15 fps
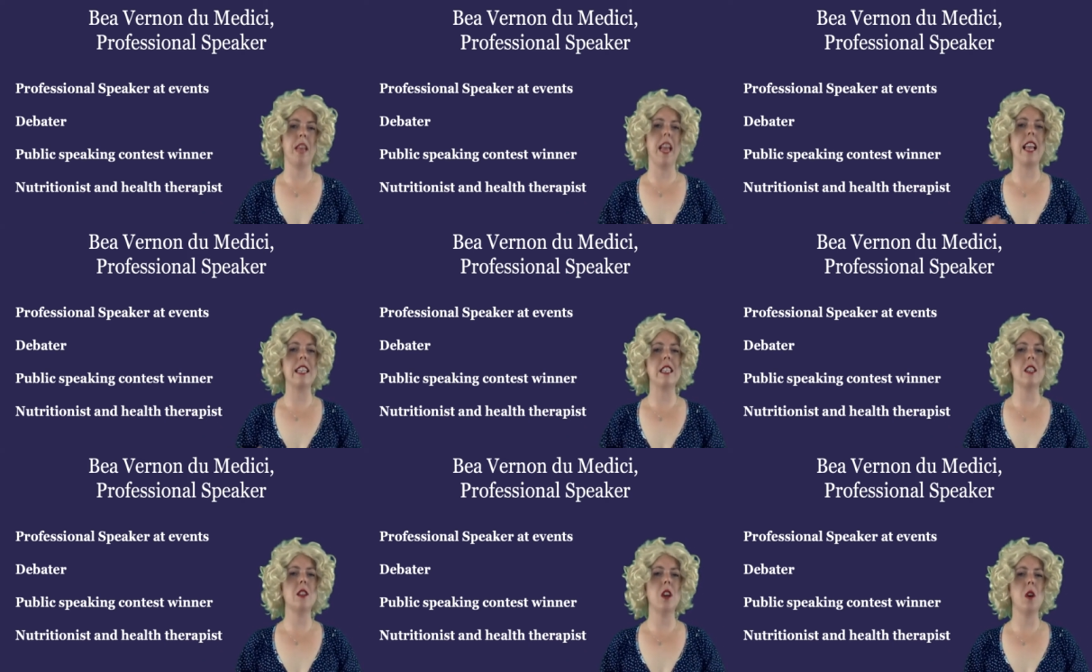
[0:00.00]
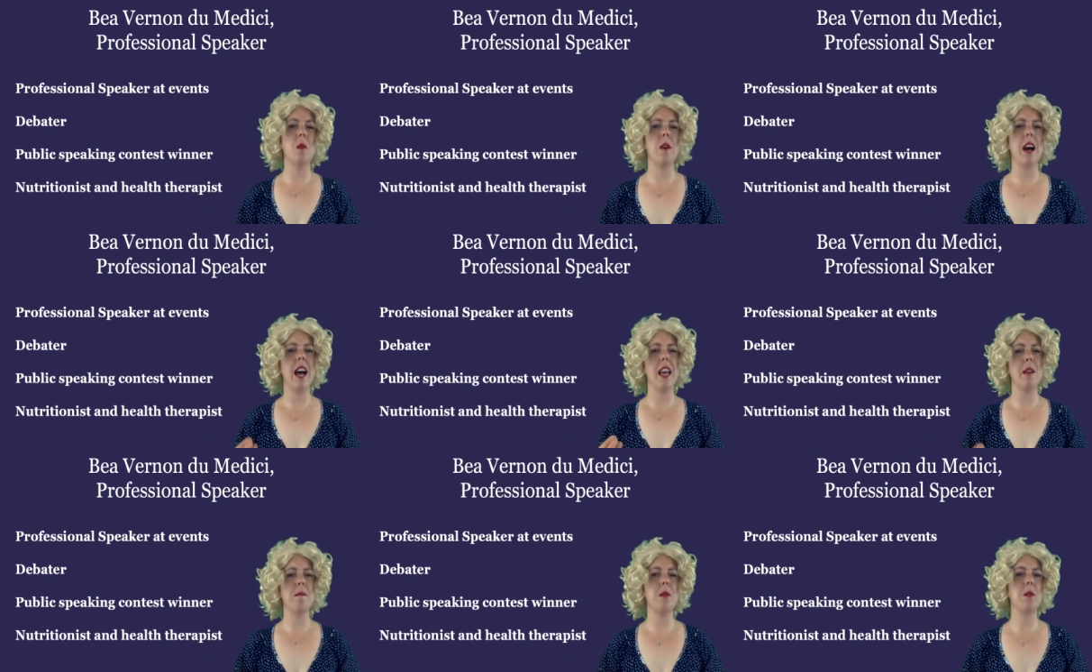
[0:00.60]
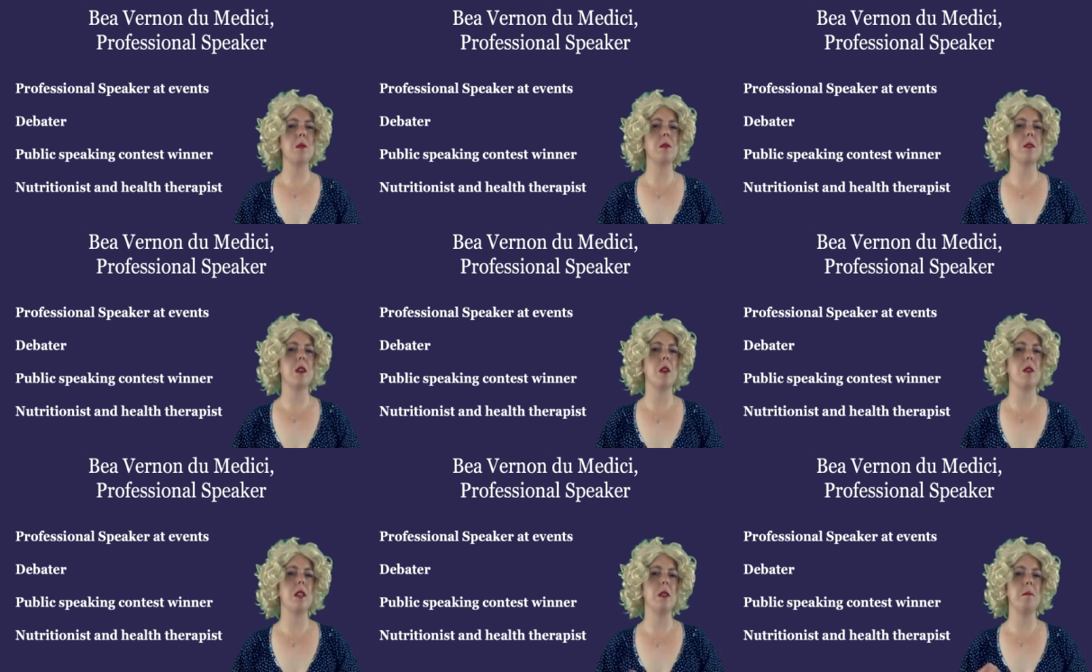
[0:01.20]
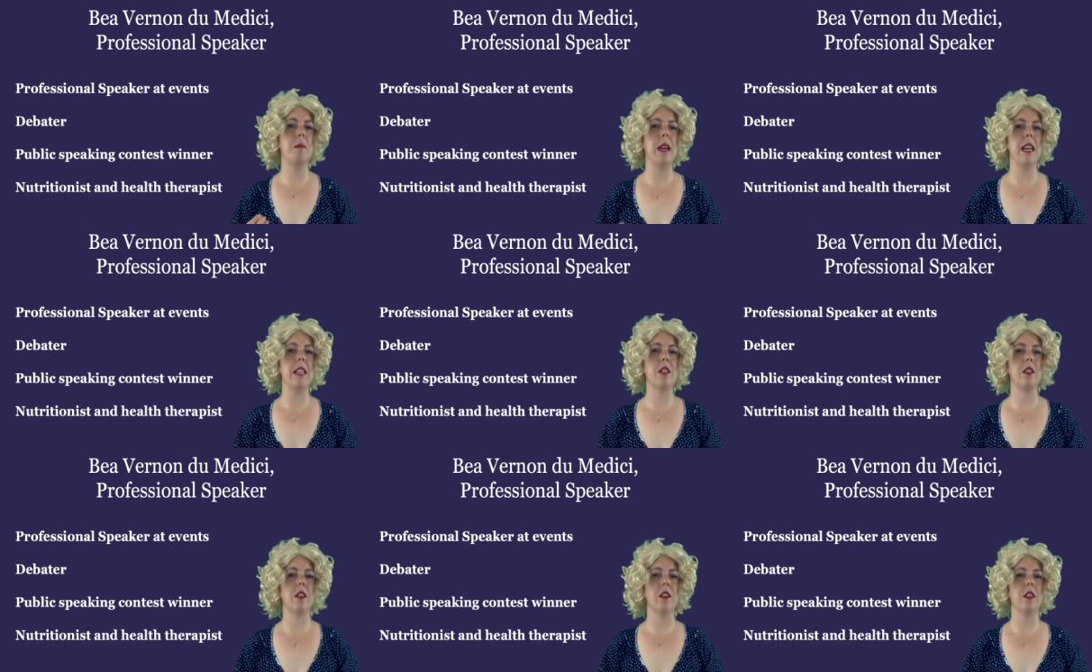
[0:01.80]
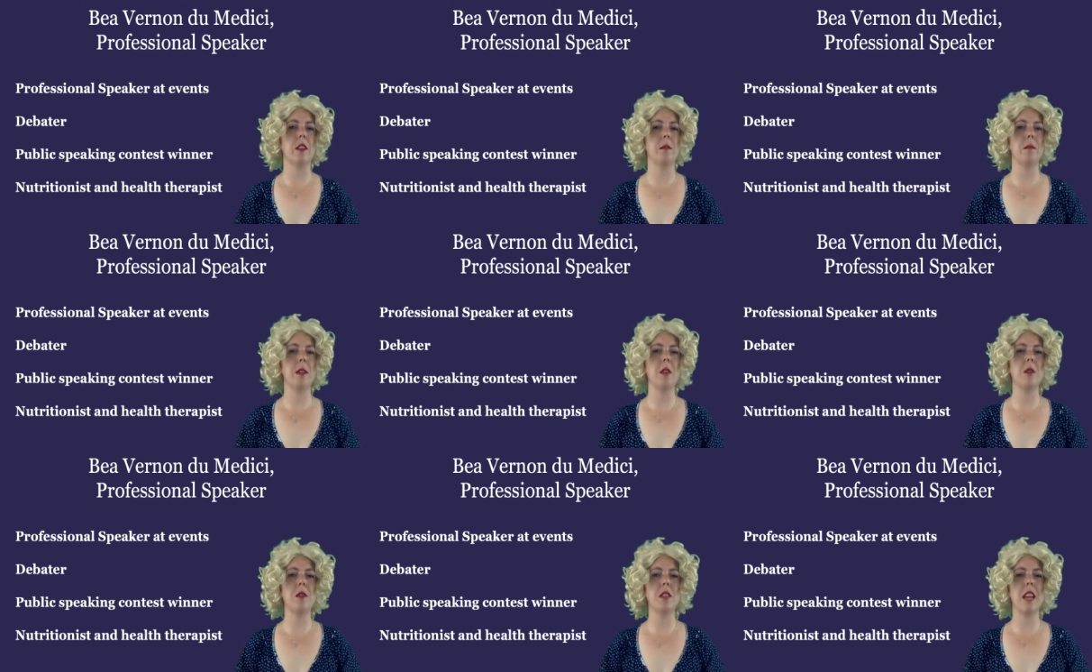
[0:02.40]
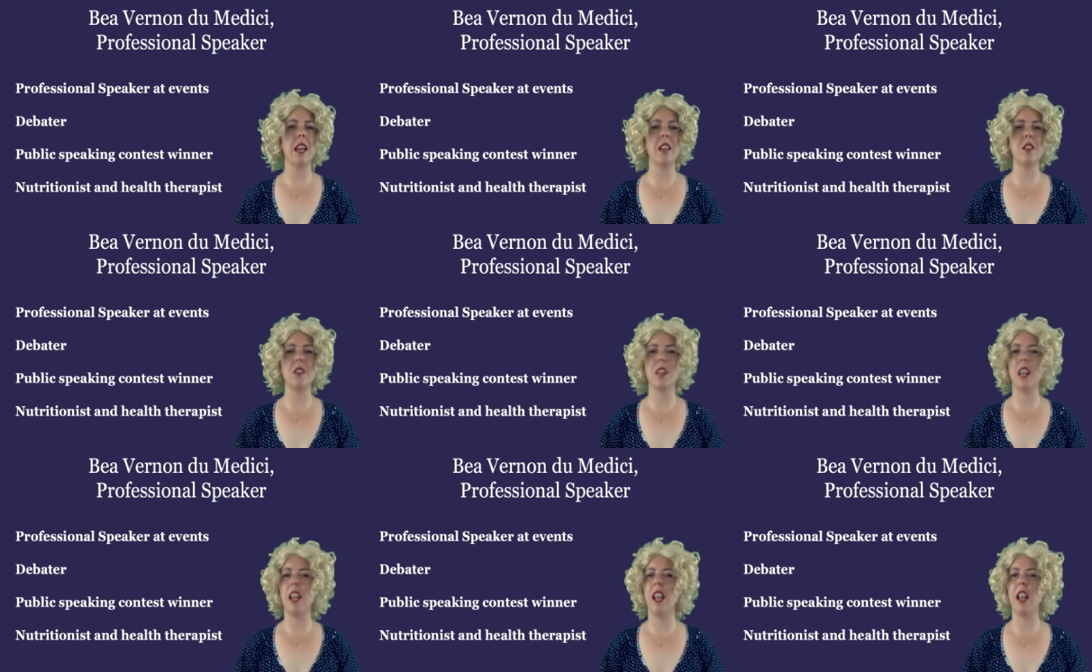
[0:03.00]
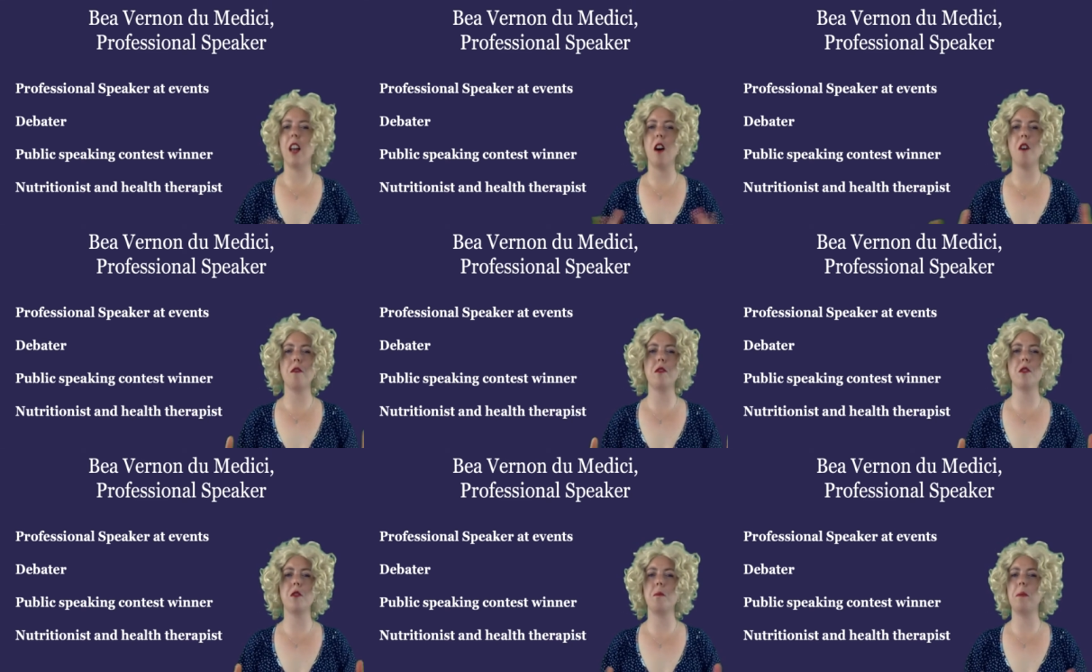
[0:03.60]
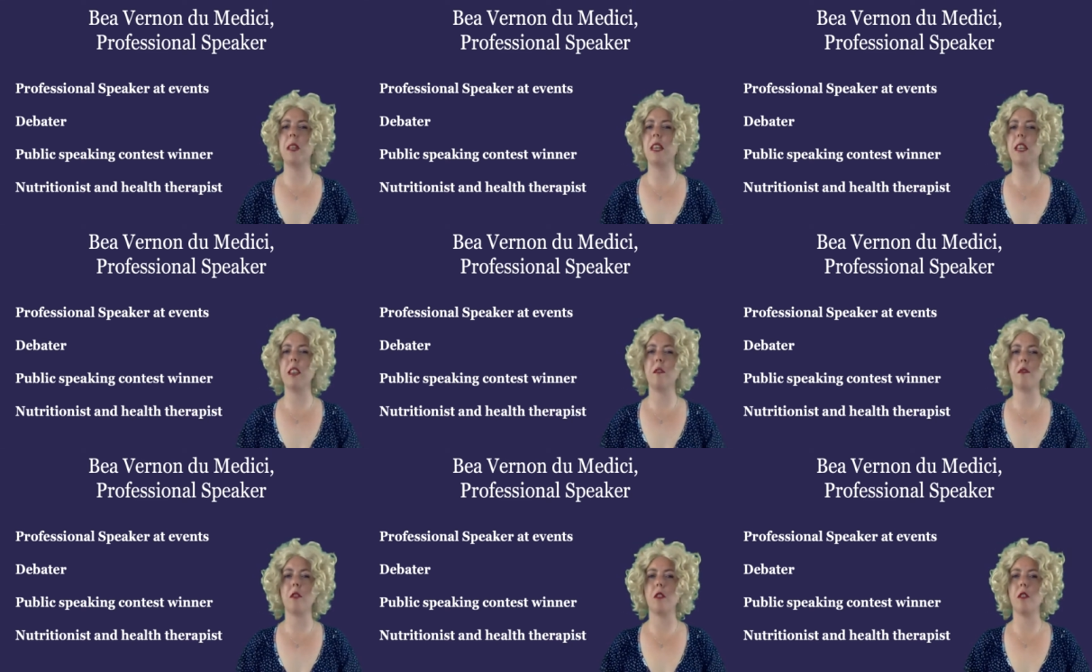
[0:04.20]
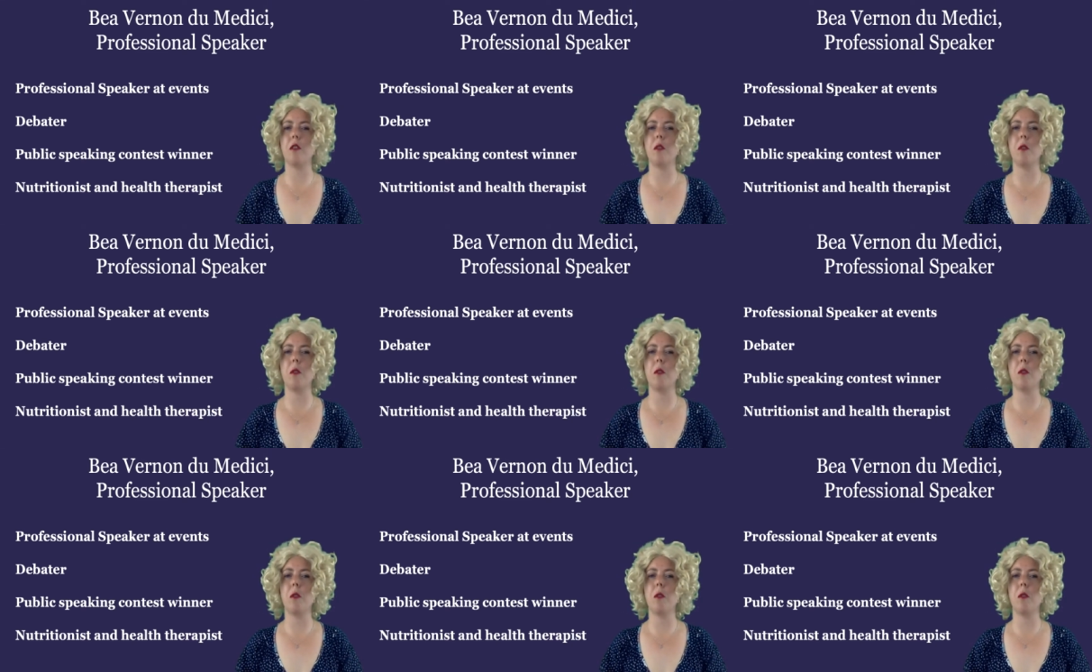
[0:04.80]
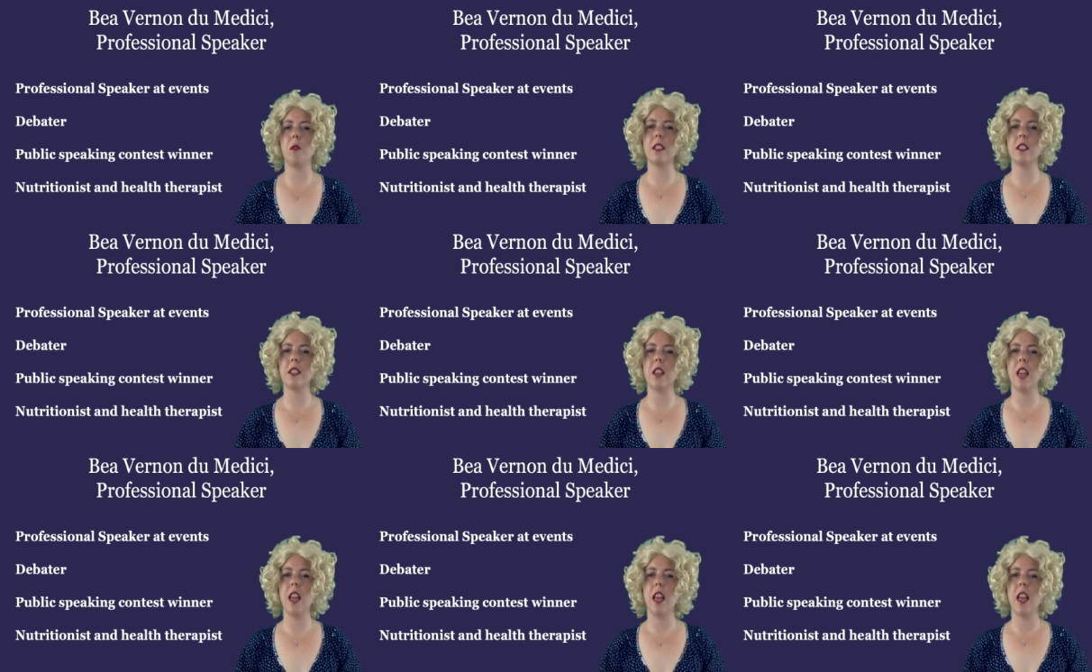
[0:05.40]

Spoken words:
And I am also a debater because I just love to speak in front of audiences.